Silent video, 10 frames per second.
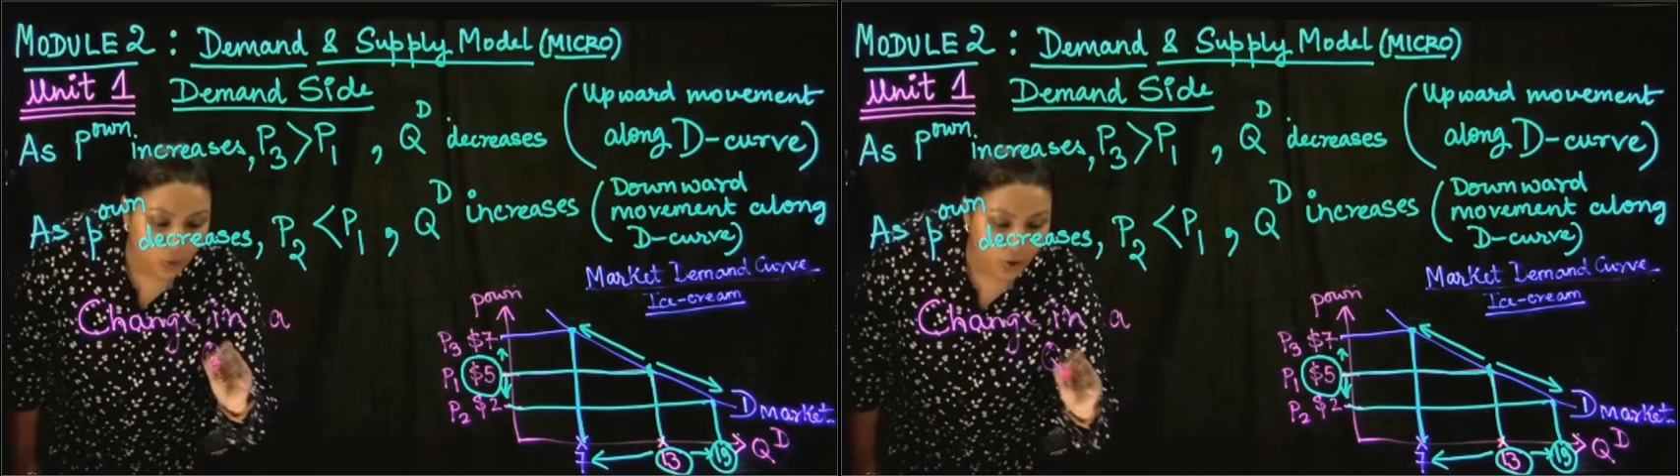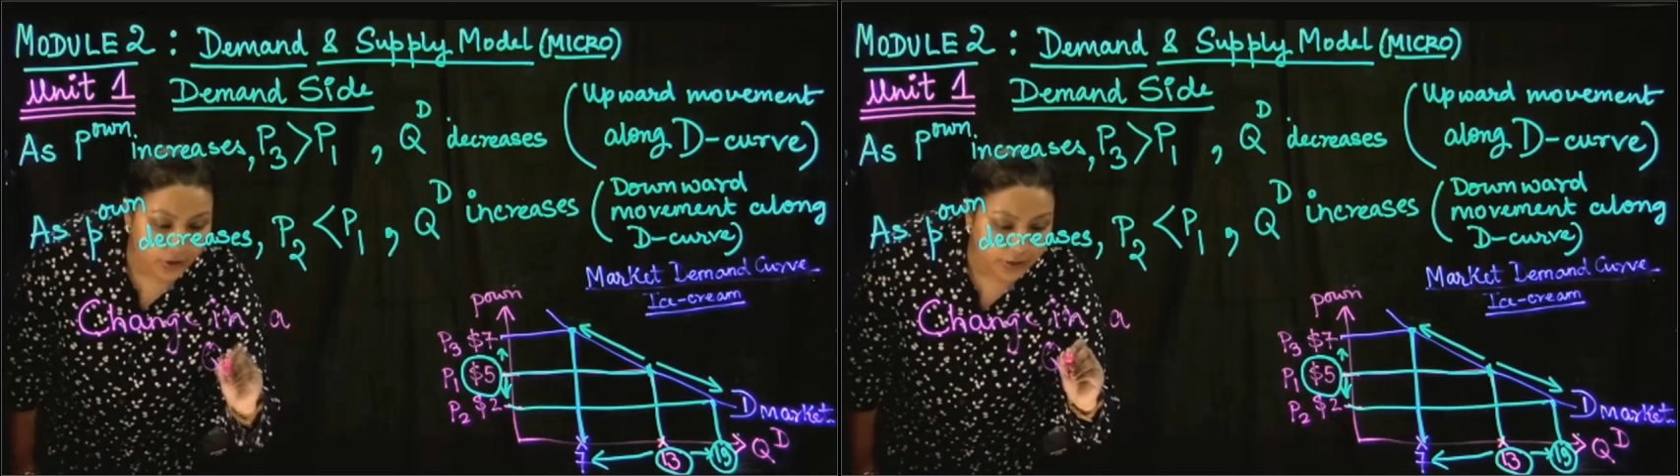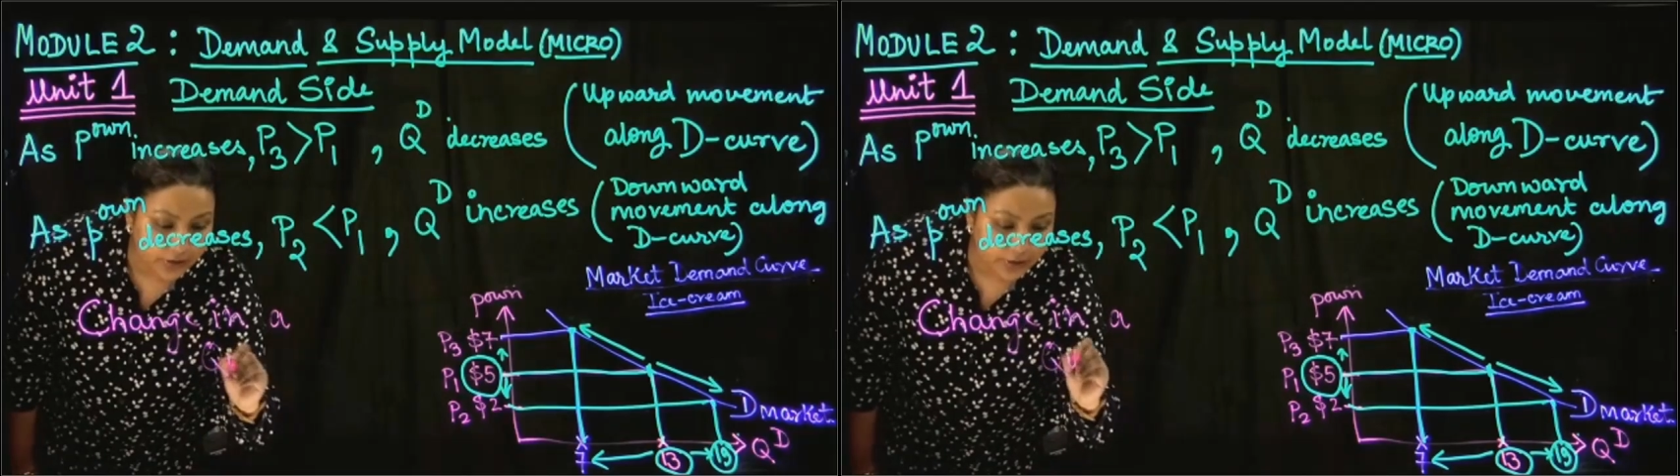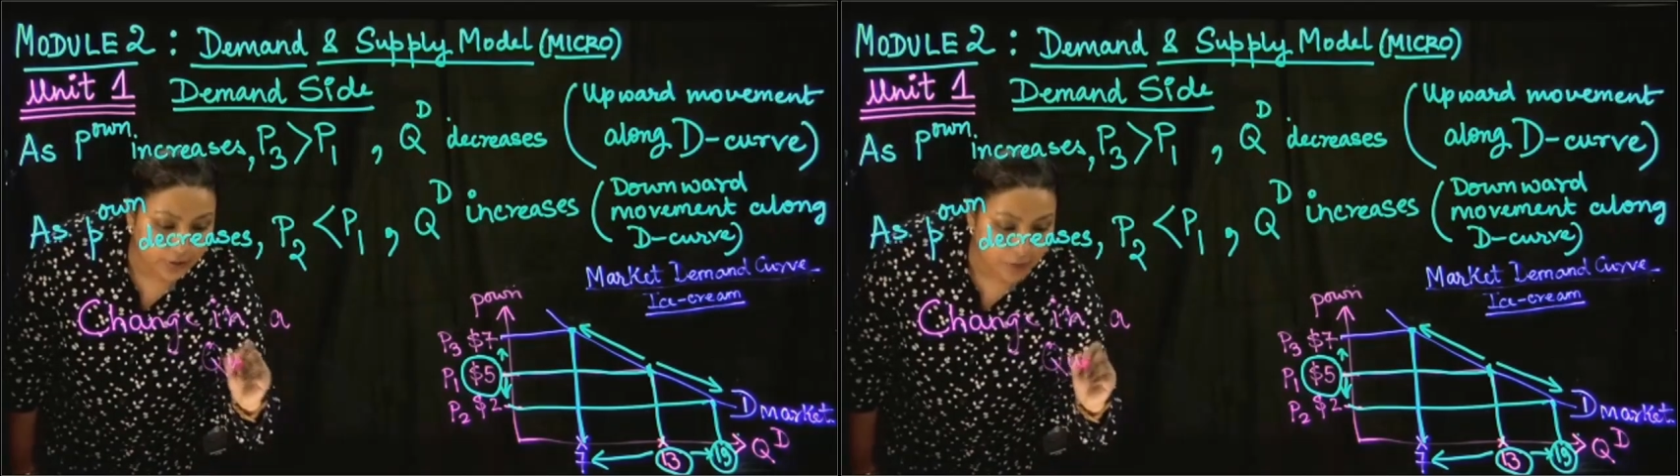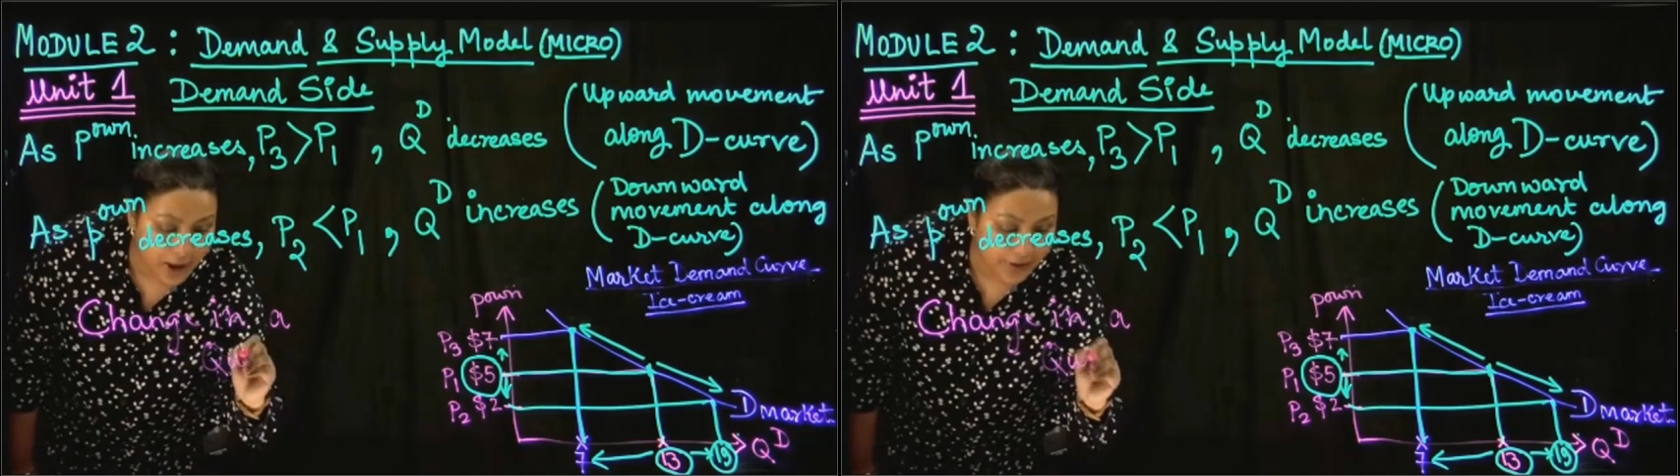quantity
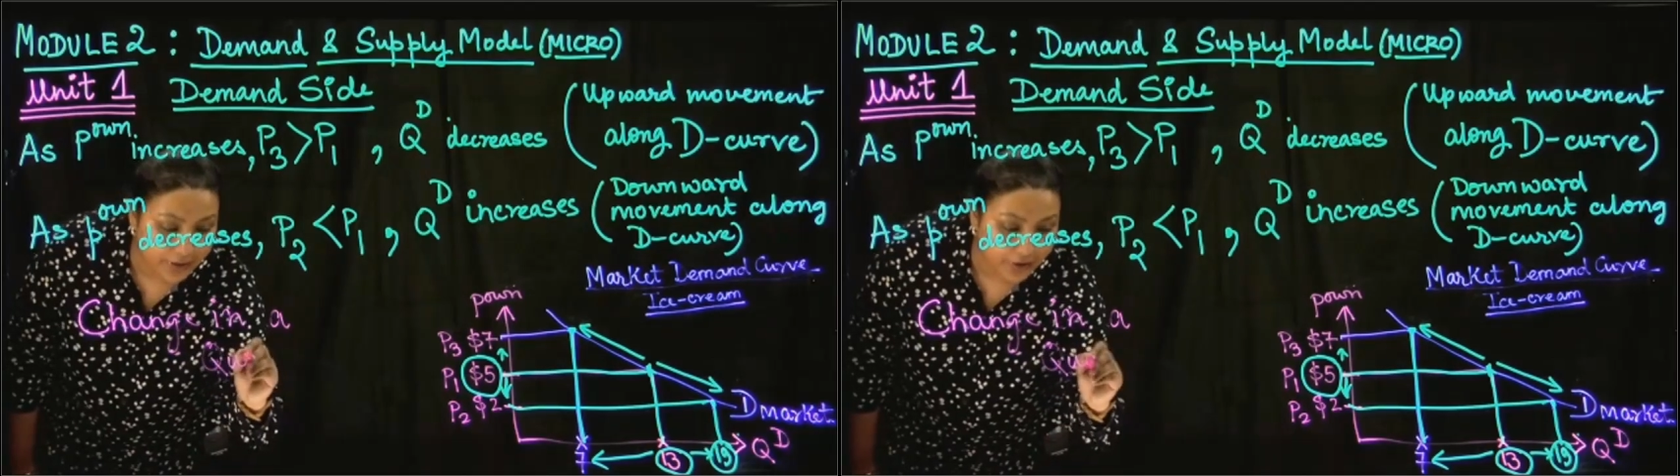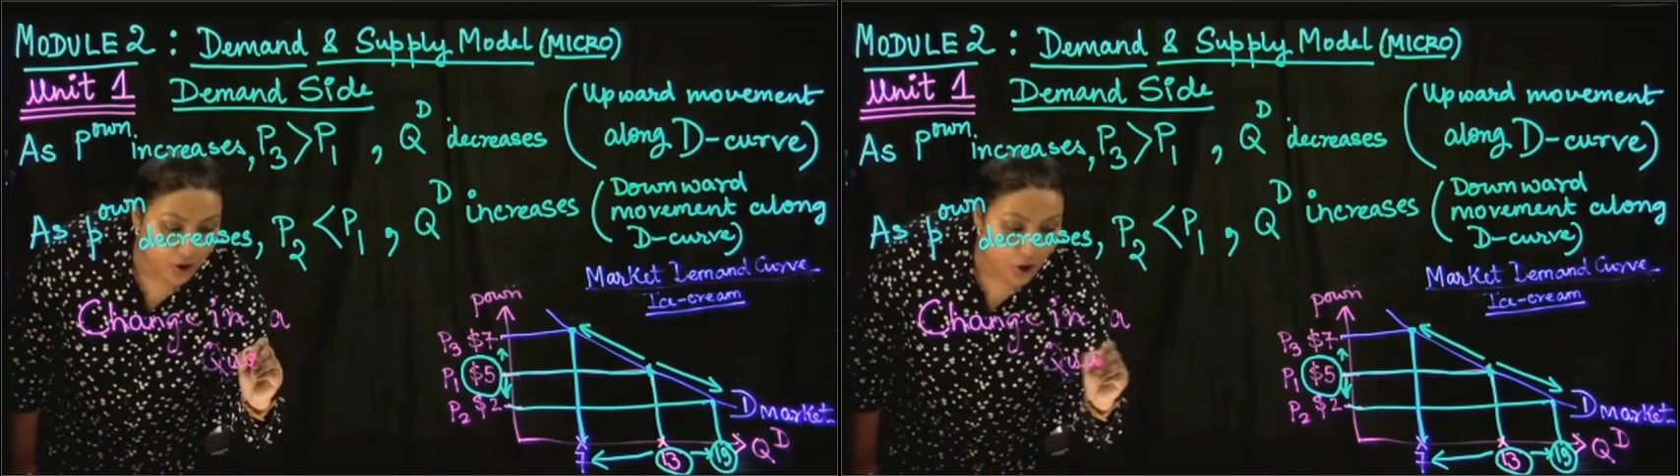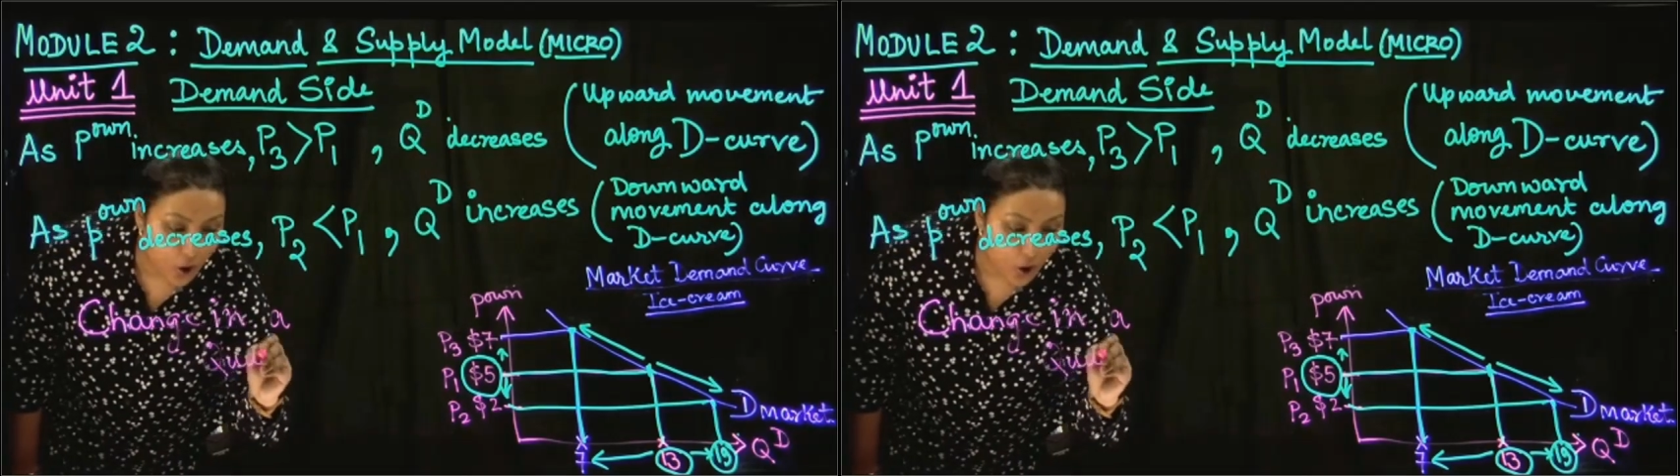demanded,